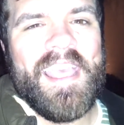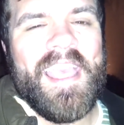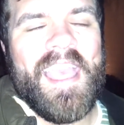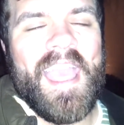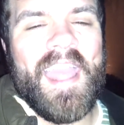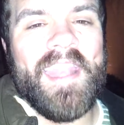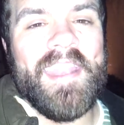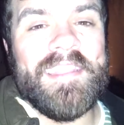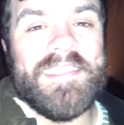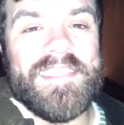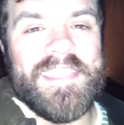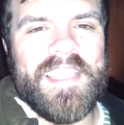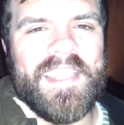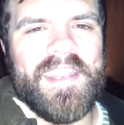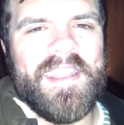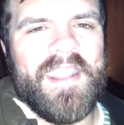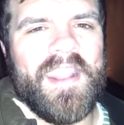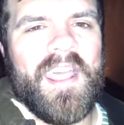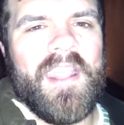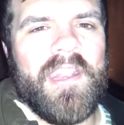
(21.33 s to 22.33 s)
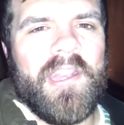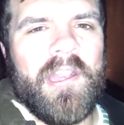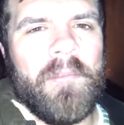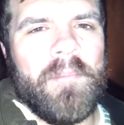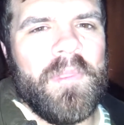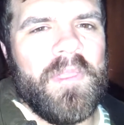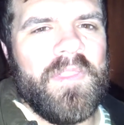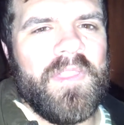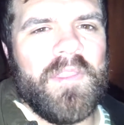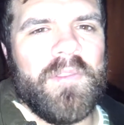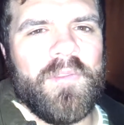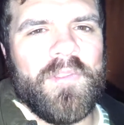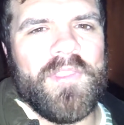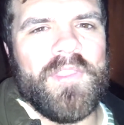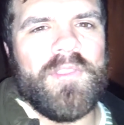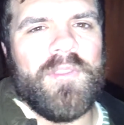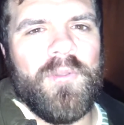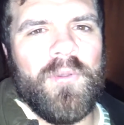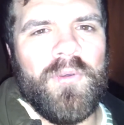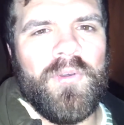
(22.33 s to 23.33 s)
And it did. It ended up being like really
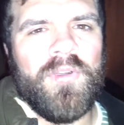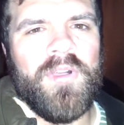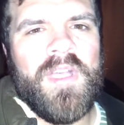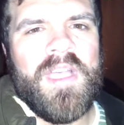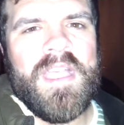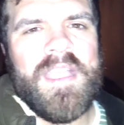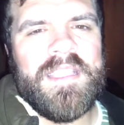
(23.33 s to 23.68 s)
cool.